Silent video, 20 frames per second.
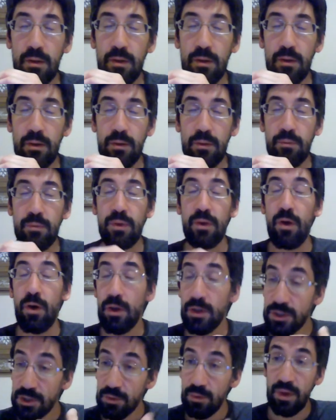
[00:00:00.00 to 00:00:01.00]
We
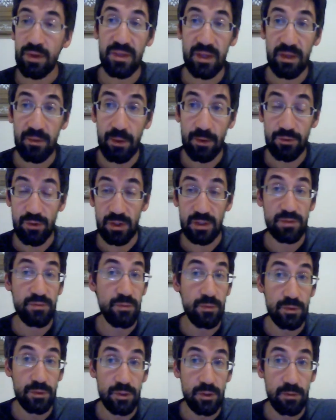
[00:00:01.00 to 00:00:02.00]
also want to think about transfer
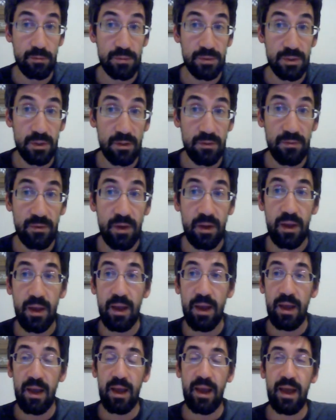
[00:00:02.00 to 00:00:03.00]
in terms of
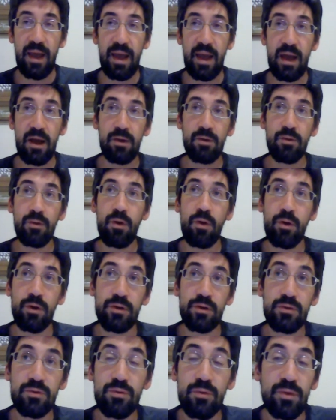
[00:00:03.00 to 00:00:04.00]
how are
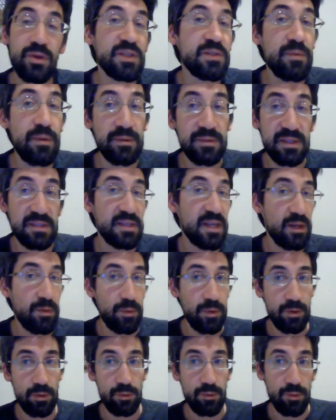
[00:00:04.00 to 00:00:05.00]
you going to be able to take what
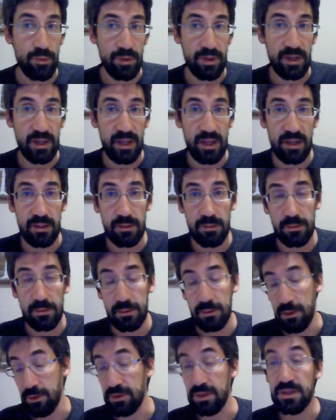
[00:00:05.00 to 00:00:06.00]
you're learning in
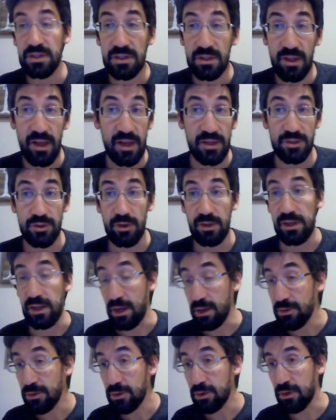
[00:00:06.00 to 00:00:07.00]
this class or any
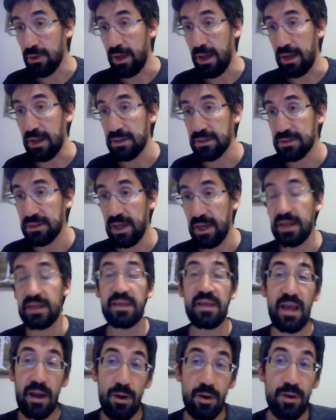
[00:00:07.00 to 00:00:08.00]
other class and
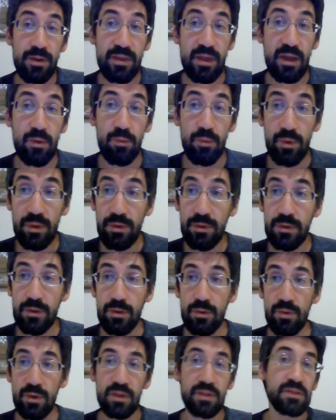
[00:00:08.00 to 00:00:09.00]
carry that with you
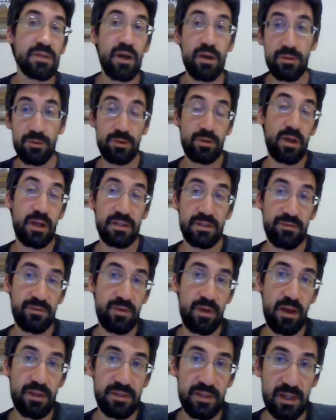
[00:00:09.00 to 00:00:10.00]
into other kinds of
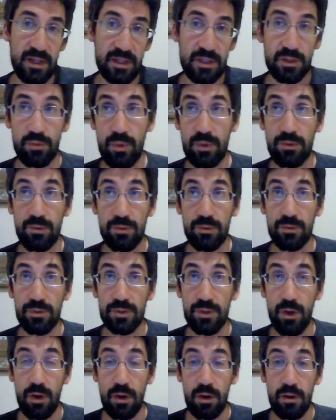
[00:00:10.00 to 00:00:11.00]
contexts, whether those
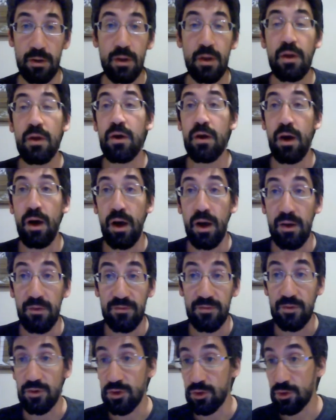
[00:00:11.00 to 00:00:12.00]
are
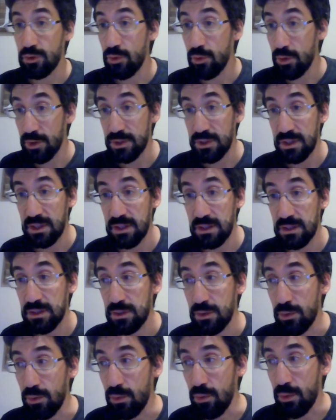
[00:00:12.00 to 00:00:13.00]
future courses
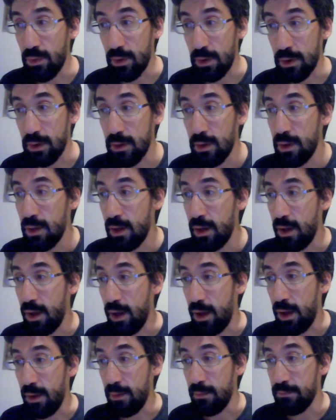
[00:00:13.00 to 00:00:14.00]
or
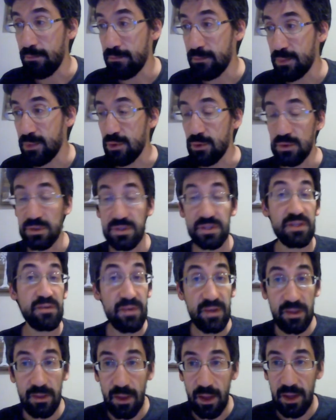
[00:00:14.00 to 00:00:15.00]
your
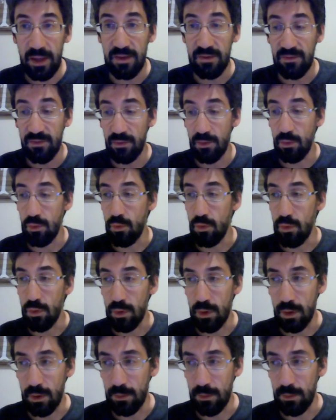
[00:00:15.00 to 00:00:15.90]
civic life or